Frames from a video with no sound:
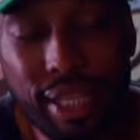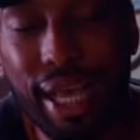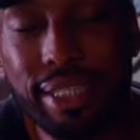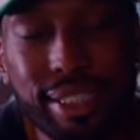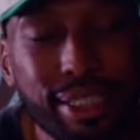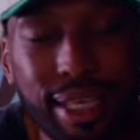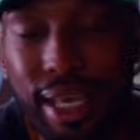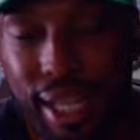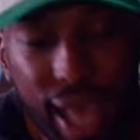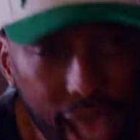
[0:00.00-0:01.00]
Let's
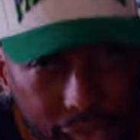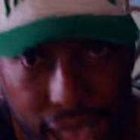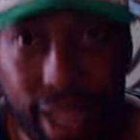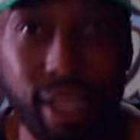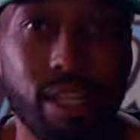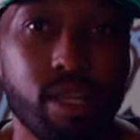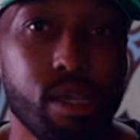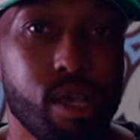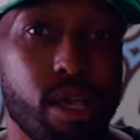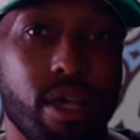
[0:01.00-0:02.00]
get at it.
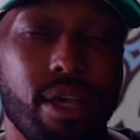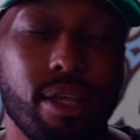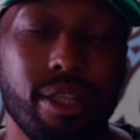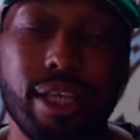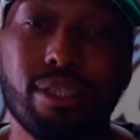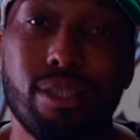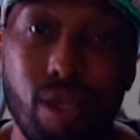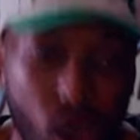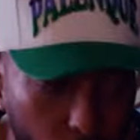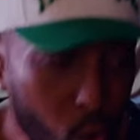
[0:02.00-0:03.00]
Let's
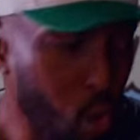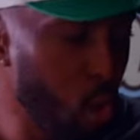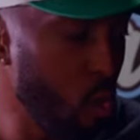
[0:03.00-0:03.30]
go.